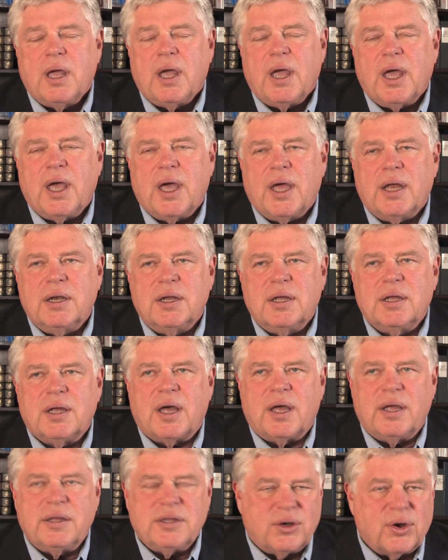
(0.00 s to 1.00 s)
And
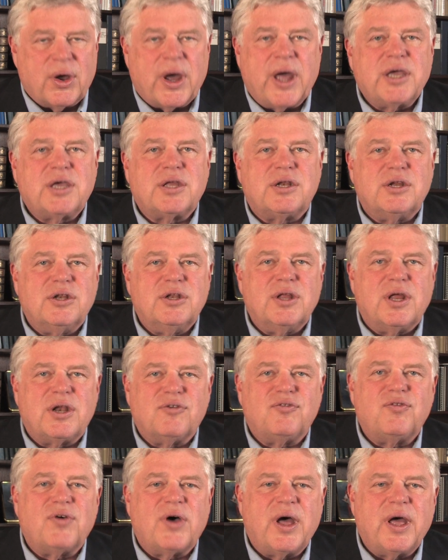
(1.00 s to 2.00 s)
you know, I can
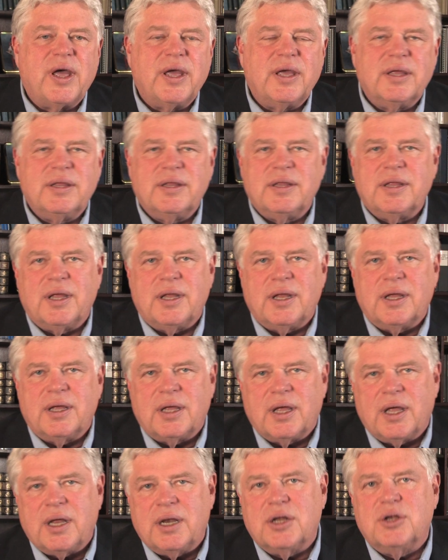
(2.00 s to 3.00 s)
identify
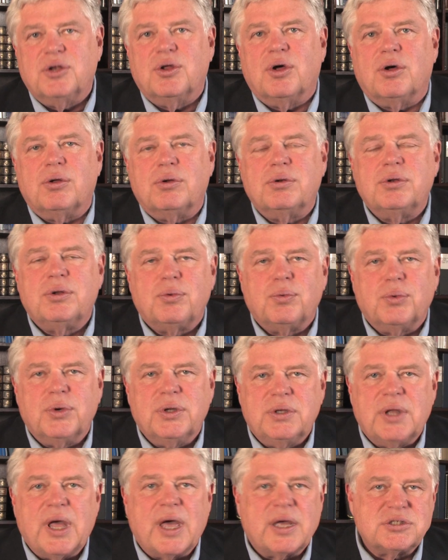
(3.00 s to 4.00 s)
an adult with
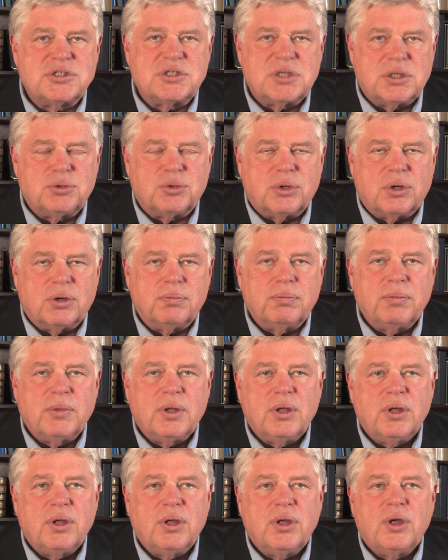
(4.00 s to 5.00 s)
Down syndrome
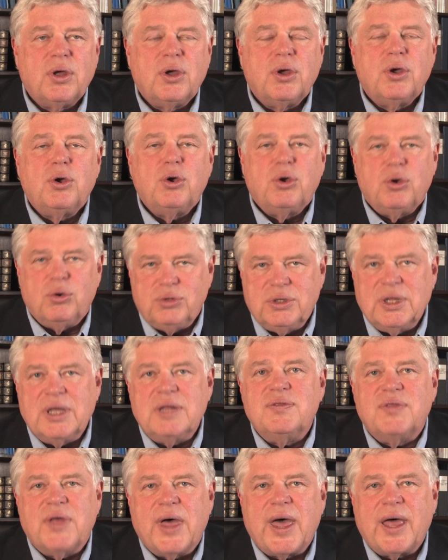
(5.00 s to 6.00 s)
who
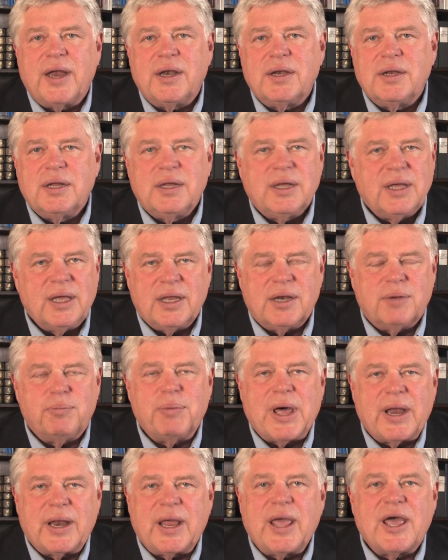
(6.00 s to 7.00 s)
did that in
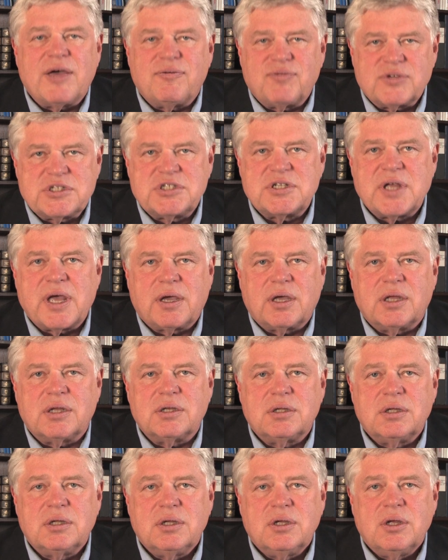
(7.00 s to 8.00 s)
about a half a second,
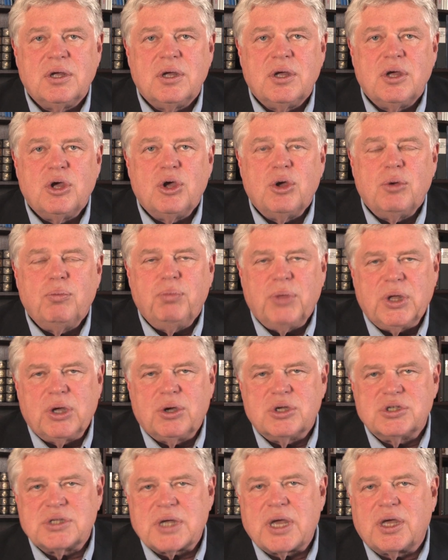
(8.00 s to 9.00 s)

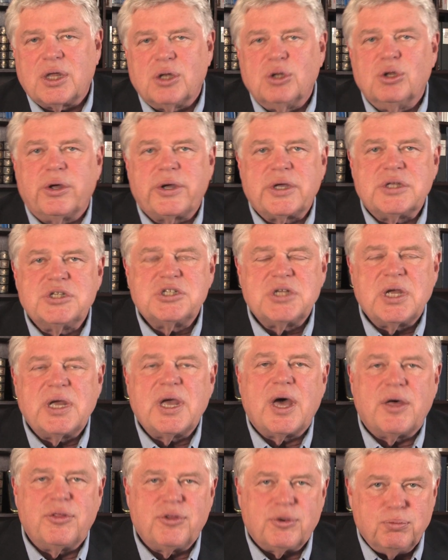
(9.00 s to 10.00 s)
because I can look and see
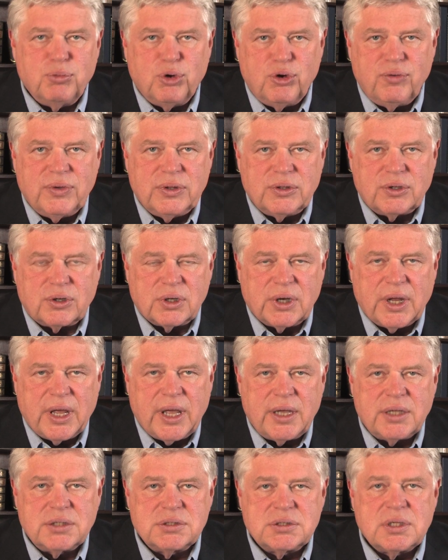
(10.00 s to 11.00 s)
how they're moving their
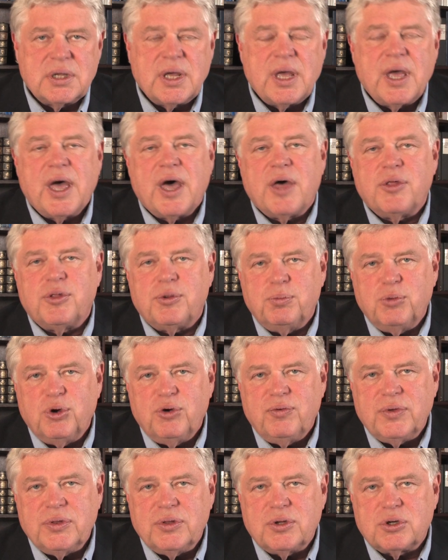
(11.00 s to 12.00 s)
legs, how they're
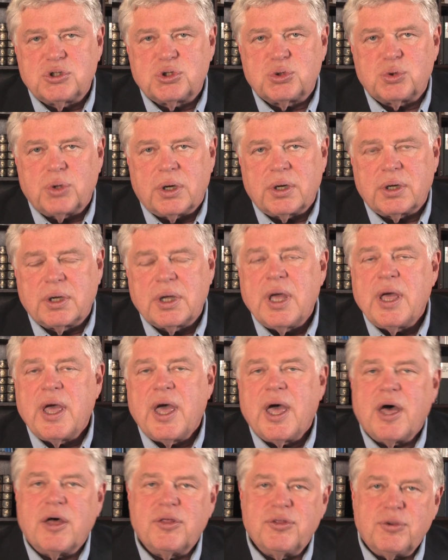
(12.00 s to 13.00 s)
moving their trunk,
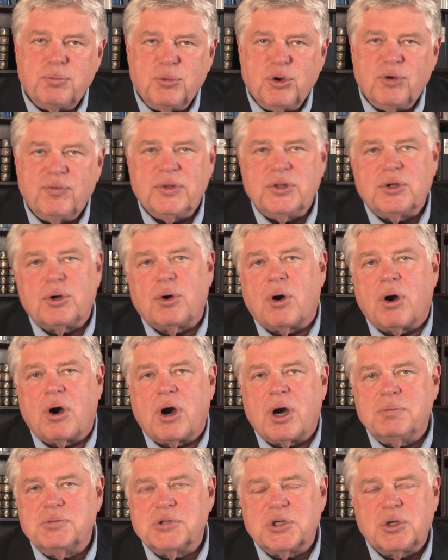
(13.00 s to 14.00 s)
how they're moving their
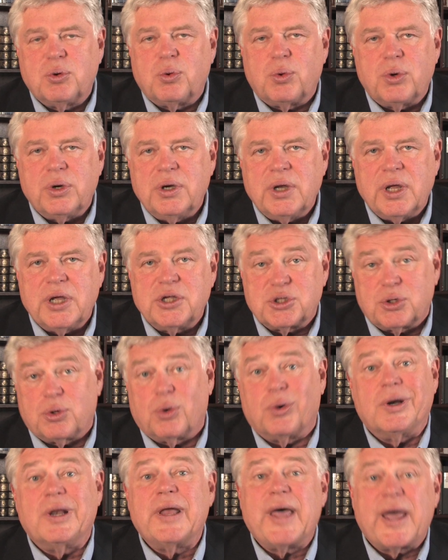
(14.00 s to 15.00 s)
arms in coordination
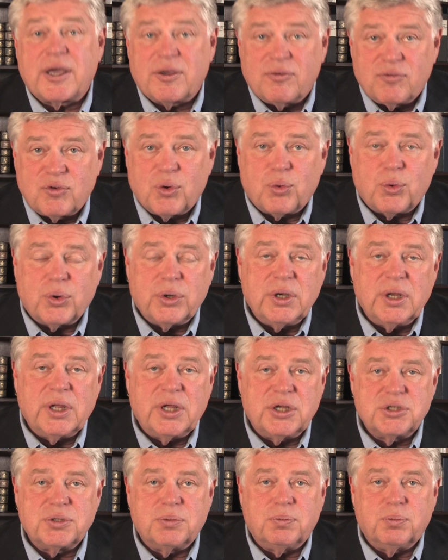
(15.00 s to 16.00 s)
or lack of
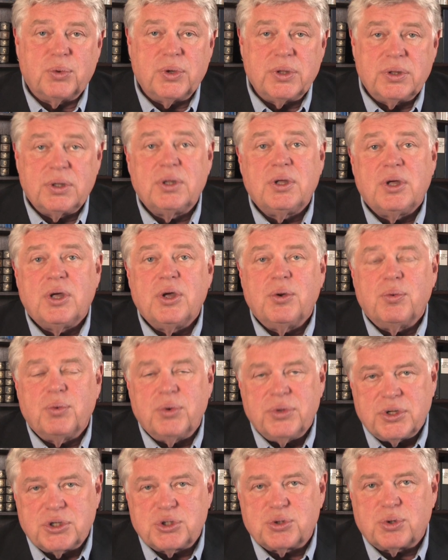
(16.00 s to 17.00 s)
coordination with
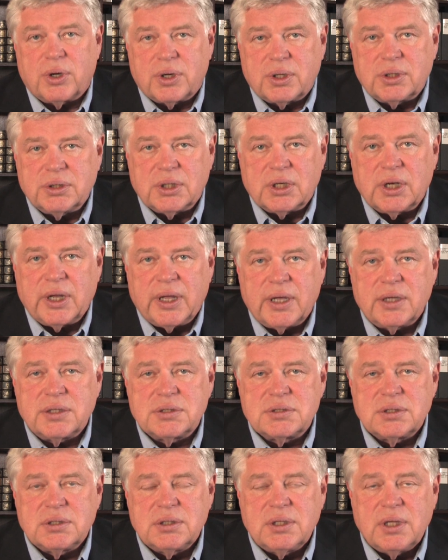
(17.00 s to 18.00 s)
the trunk and the
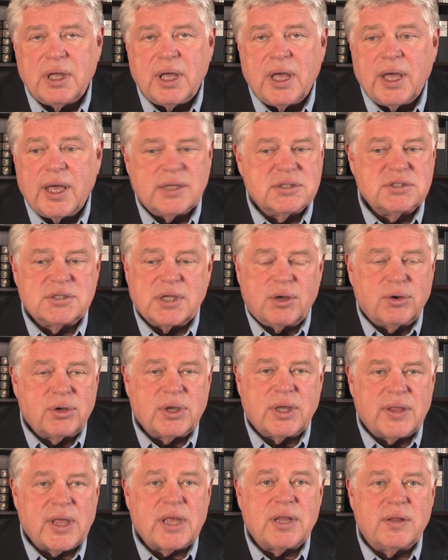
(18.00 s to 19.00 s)
legs, and say,
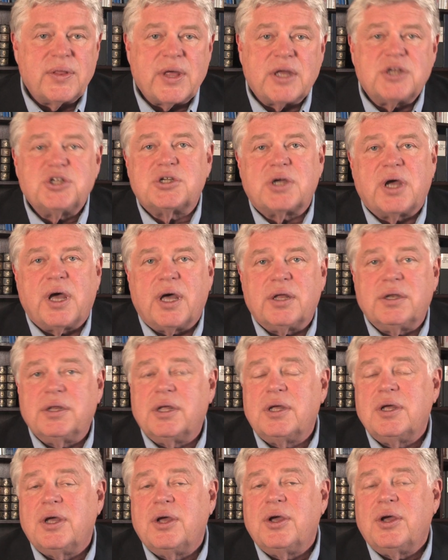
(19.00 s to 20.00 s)
okay, that child
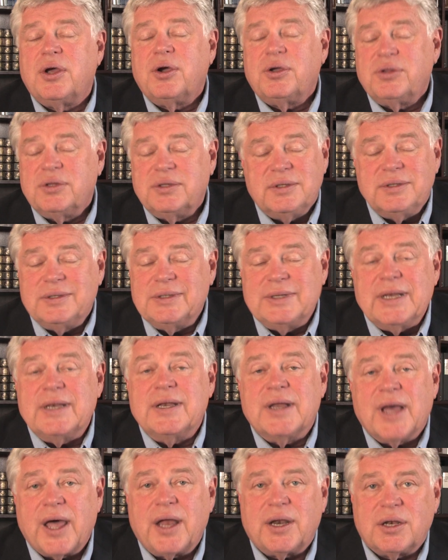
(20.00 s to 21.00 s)
did
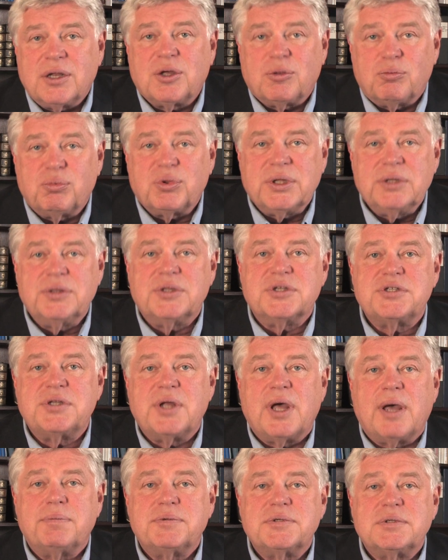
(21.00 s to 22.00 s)
not complete the
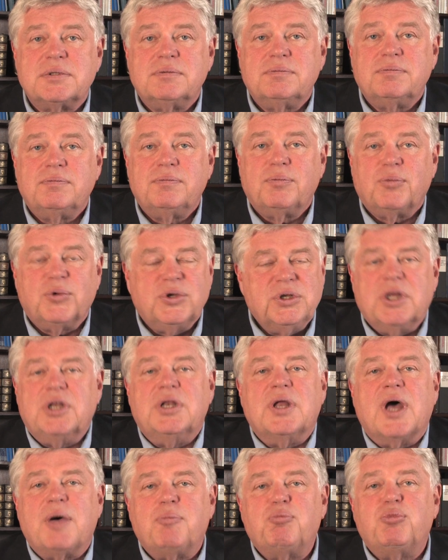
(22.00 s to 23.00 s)
steps. We did
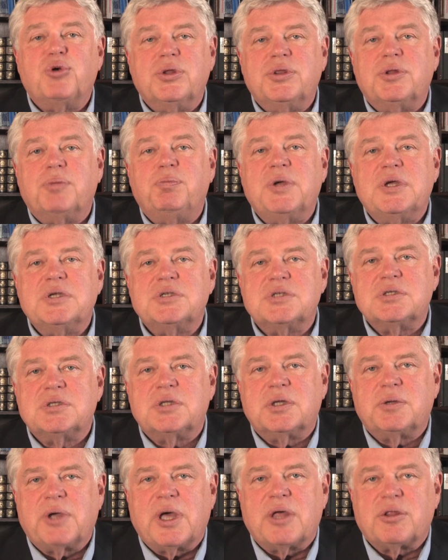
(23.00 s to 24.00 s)
not put the pieces
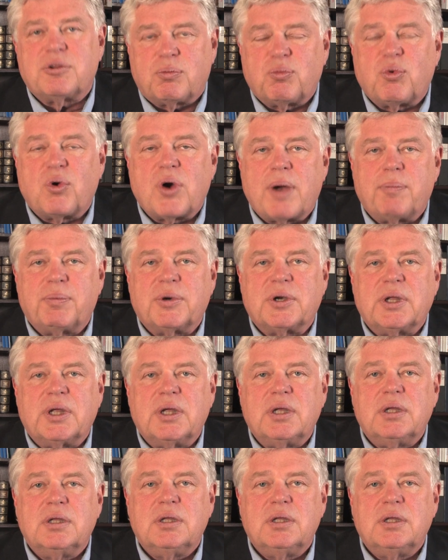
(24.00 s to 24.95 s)
together properly.